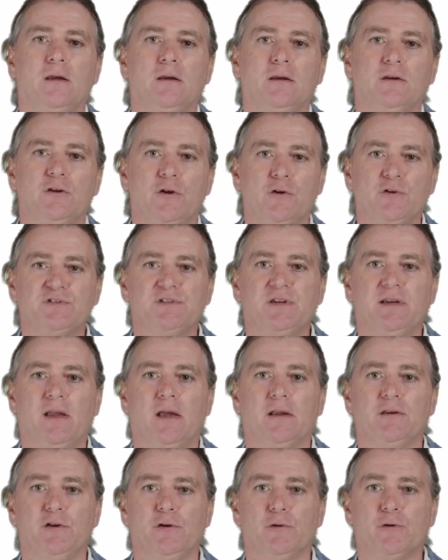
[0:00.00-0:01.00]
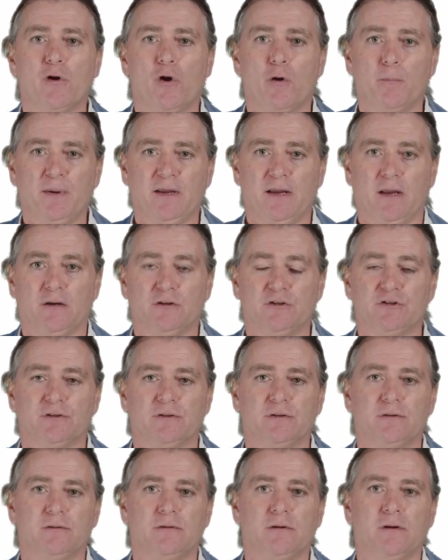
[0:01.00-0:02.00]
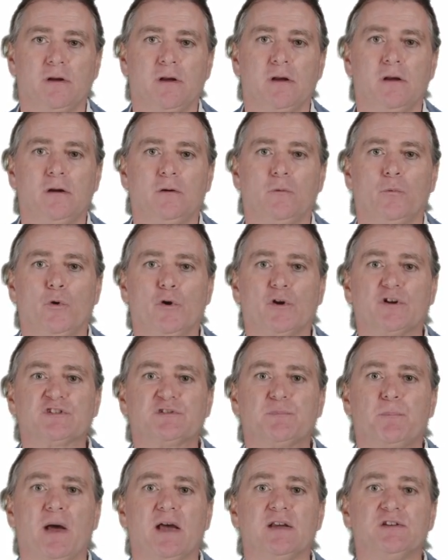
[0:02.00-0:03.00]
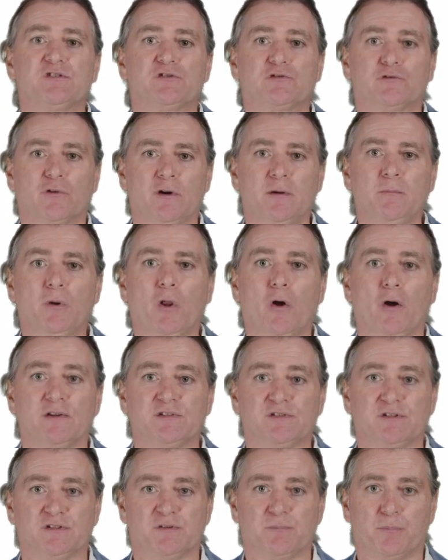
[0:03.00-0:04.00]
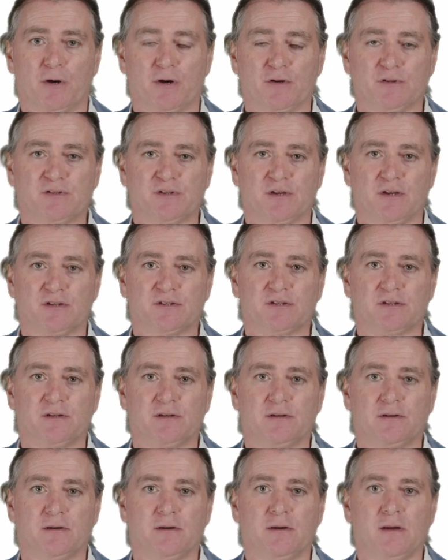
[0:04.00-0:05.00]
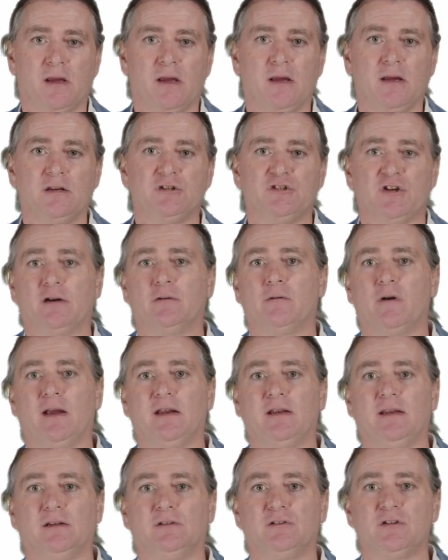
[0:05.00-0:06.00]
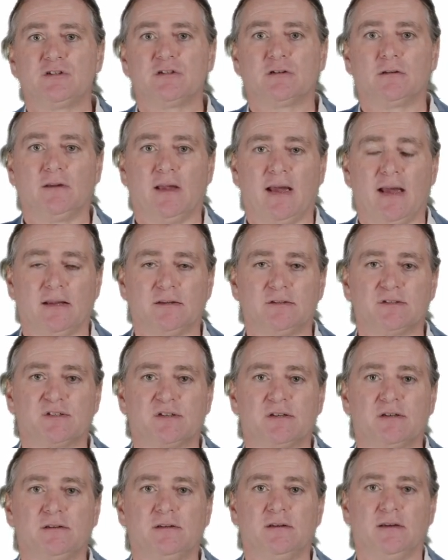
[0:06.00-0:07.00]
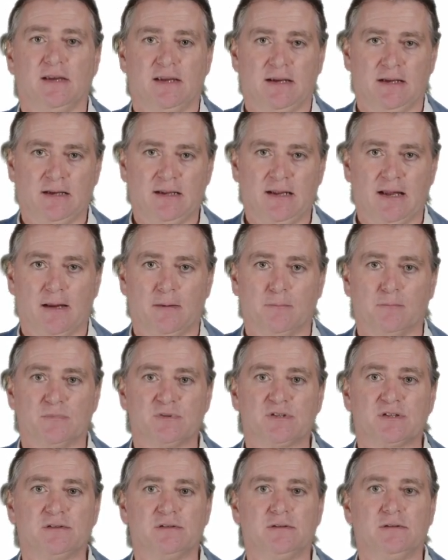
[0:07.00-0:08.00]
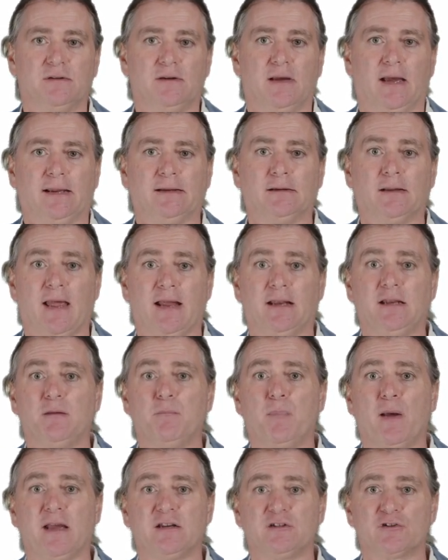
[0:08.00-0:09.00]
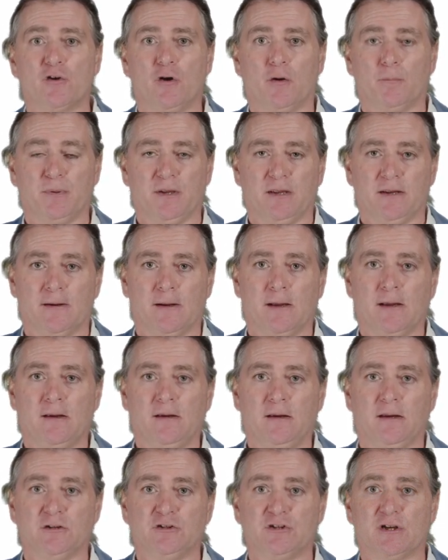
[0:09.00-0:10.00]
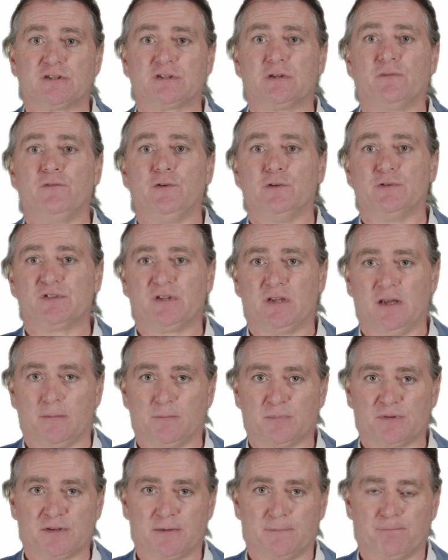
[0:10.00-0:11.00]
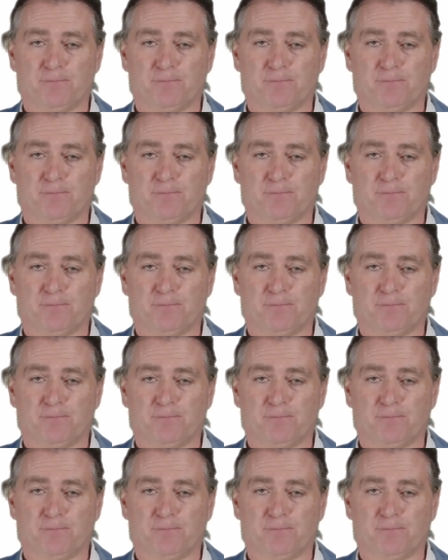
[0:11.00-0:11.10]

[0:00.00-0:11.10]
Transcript: Using our new copy engine, WorkSpace streamlines this process, generating digital ads, EDMs, and landing page copy in just a few steps.